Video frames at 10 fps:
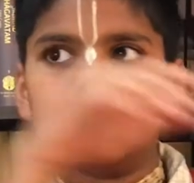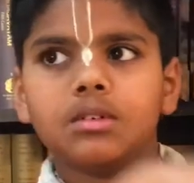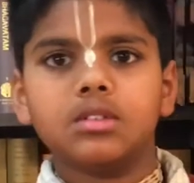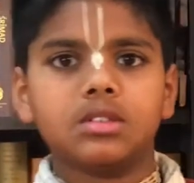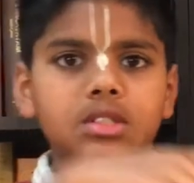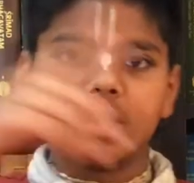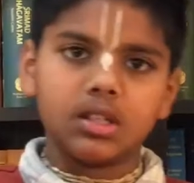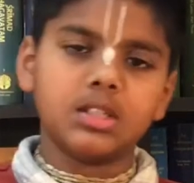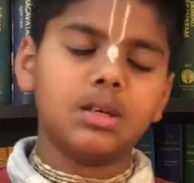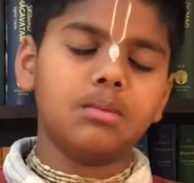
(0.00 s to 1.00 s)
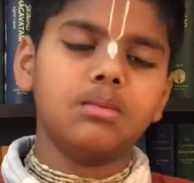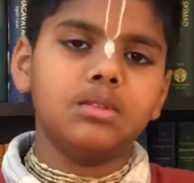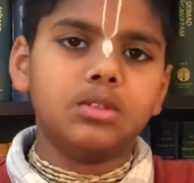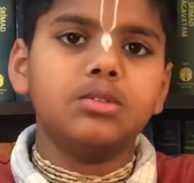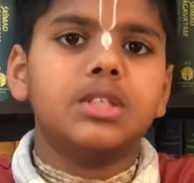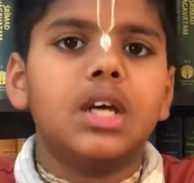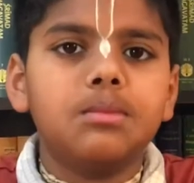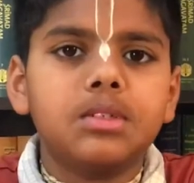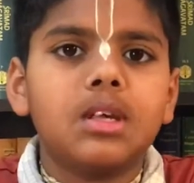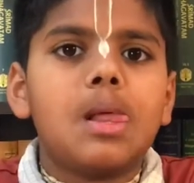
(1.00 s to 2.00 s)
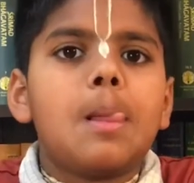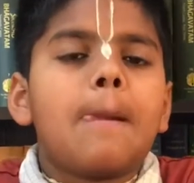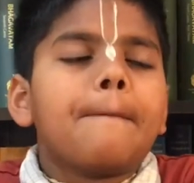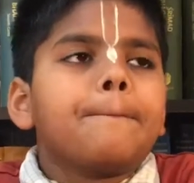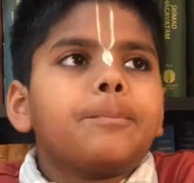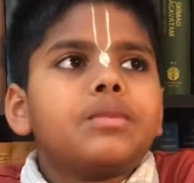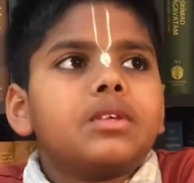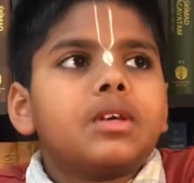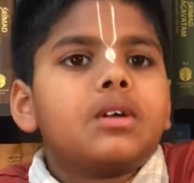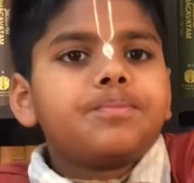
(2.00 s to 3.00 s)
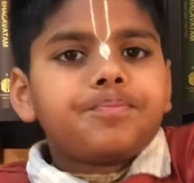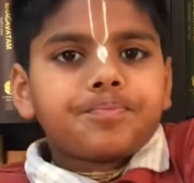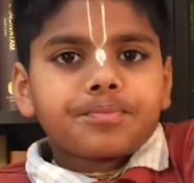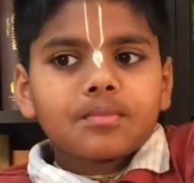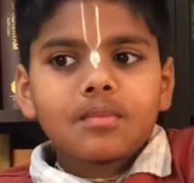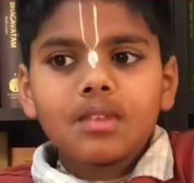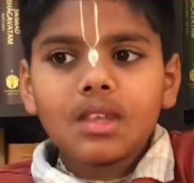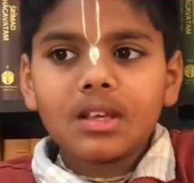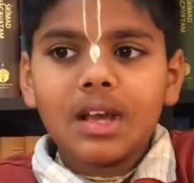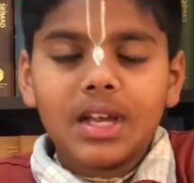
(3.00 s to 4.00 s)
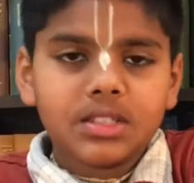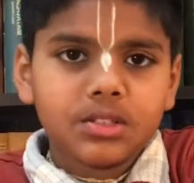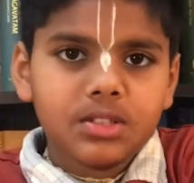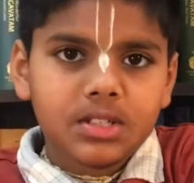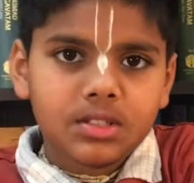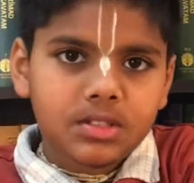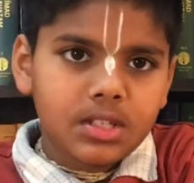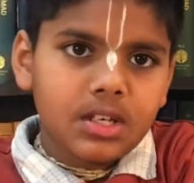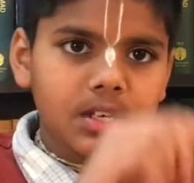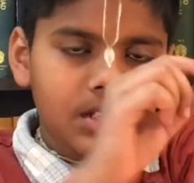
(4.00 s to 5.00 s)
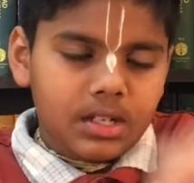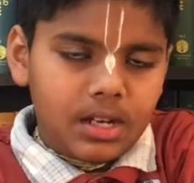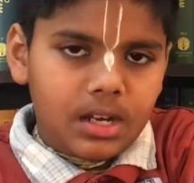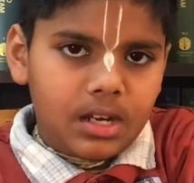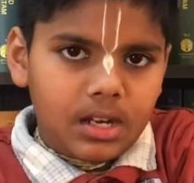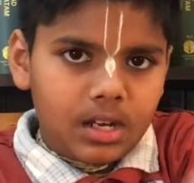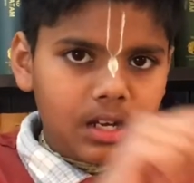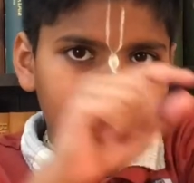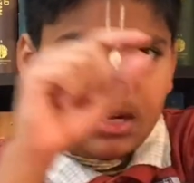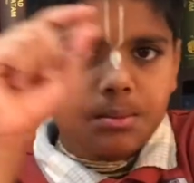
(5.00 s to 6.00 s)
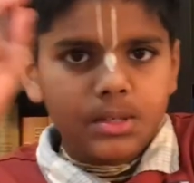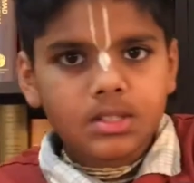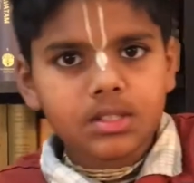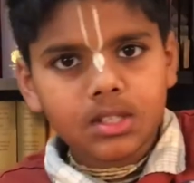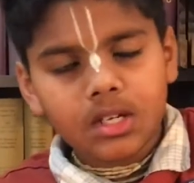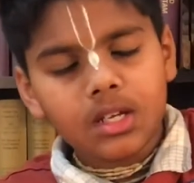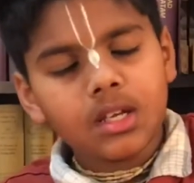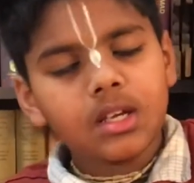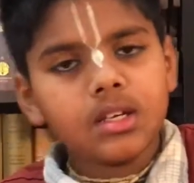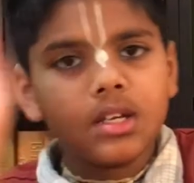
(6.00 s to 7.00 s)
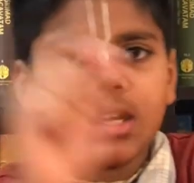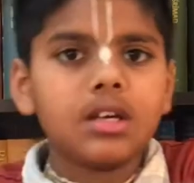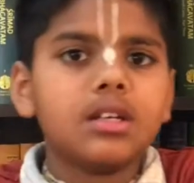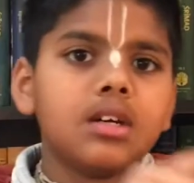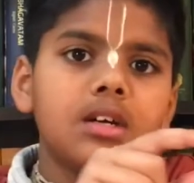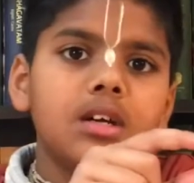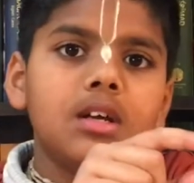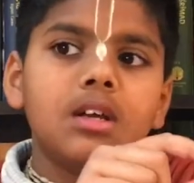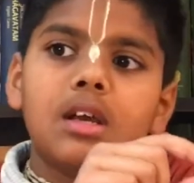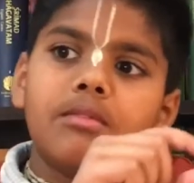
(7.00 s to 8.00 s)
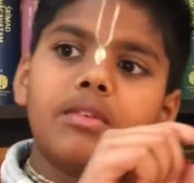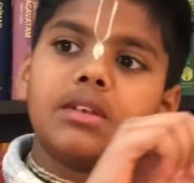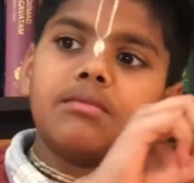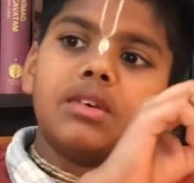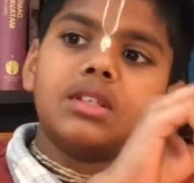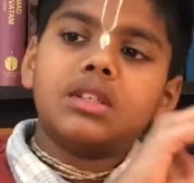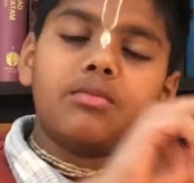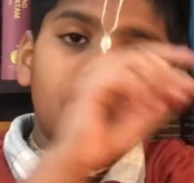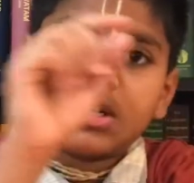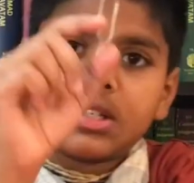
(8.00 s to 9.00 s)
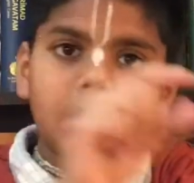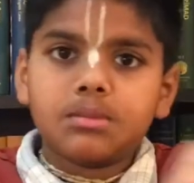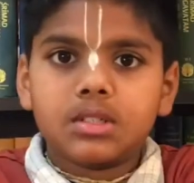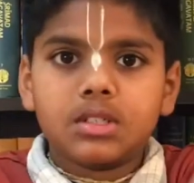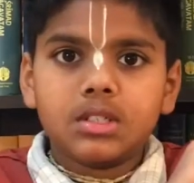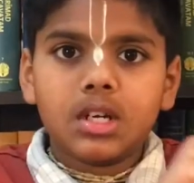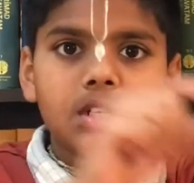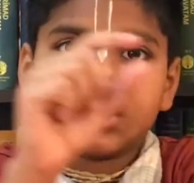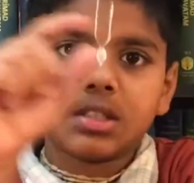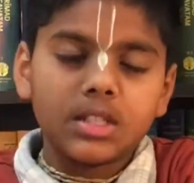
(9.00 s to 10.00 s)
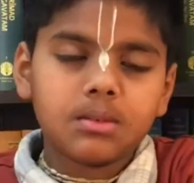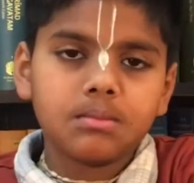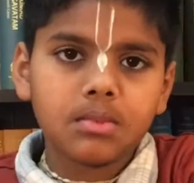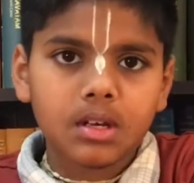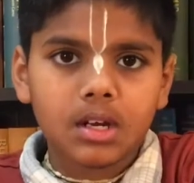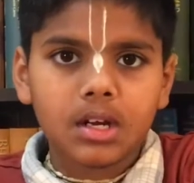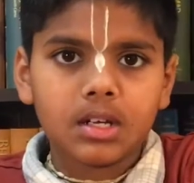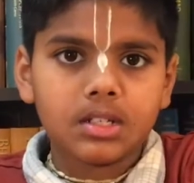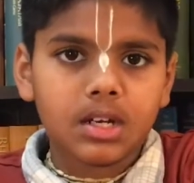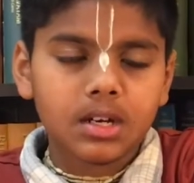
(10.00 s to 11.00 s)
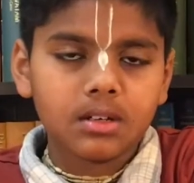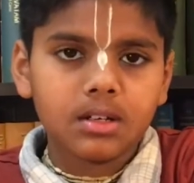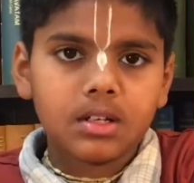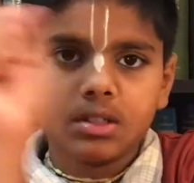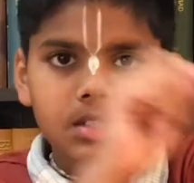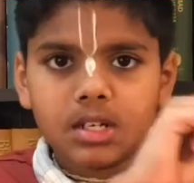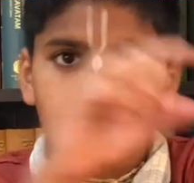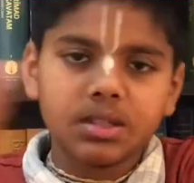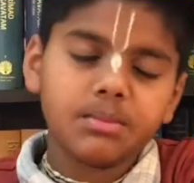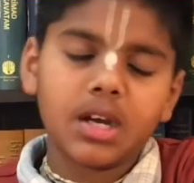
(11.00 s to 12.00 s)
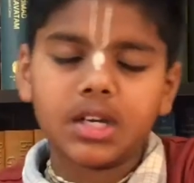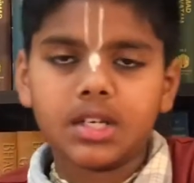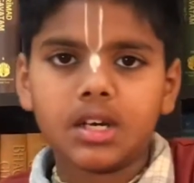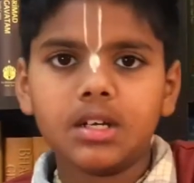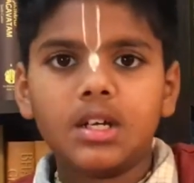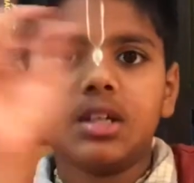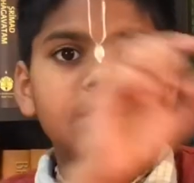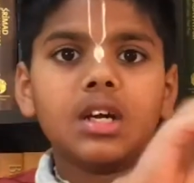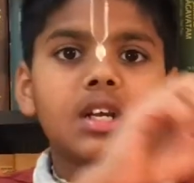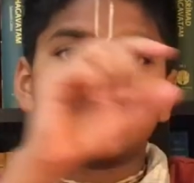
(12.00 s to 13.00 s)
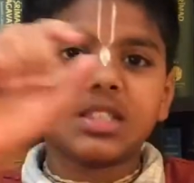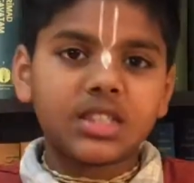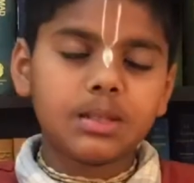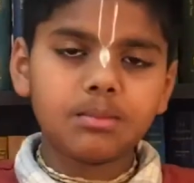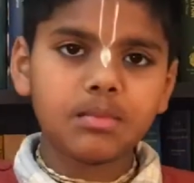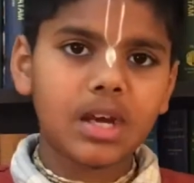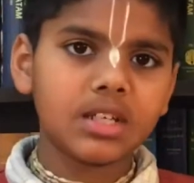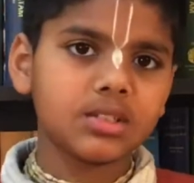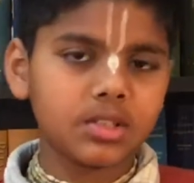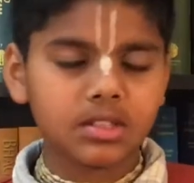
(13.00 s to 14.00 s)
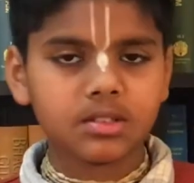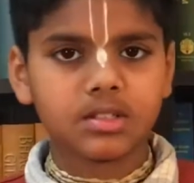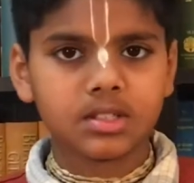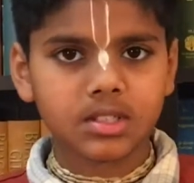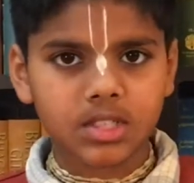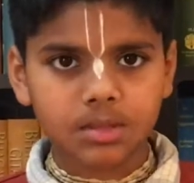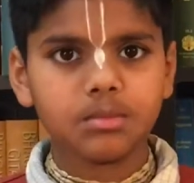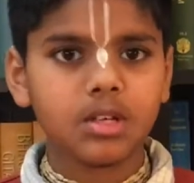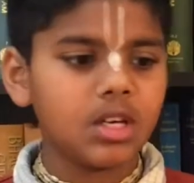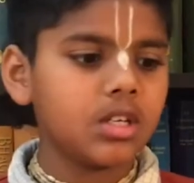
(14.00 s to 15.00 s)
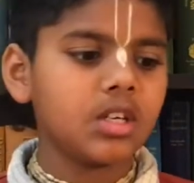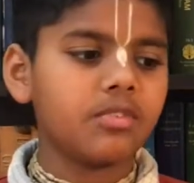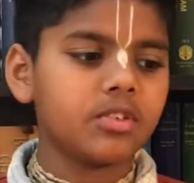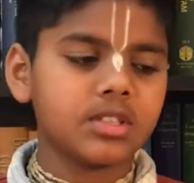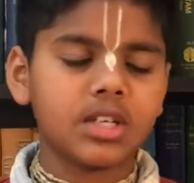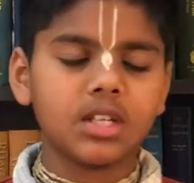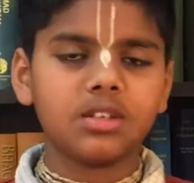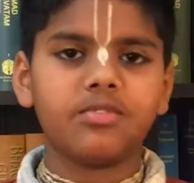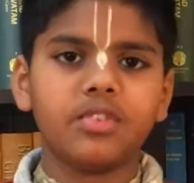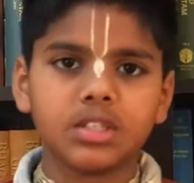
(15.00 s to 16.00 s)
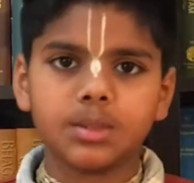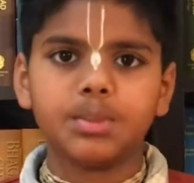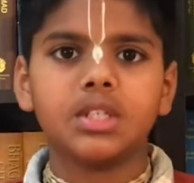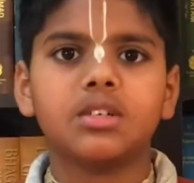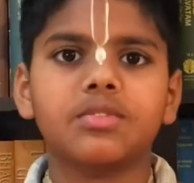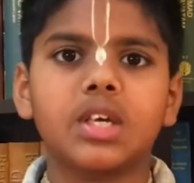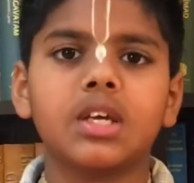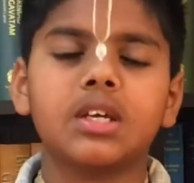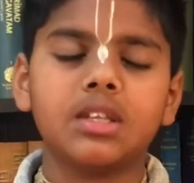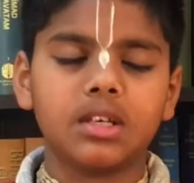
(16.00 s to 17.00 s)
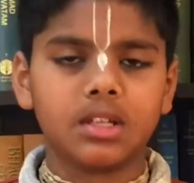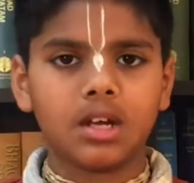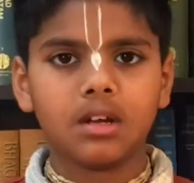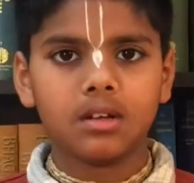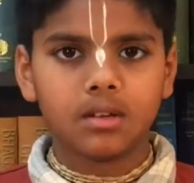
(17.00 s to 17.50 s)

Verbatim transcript: I'm going to sing it two times. So as soon as you say Namaste Nara, when, when the word comes Narasimhaya, Narasimhaya, not a sim. As soon as you say sim, you have to start the first beat of K Kidigida.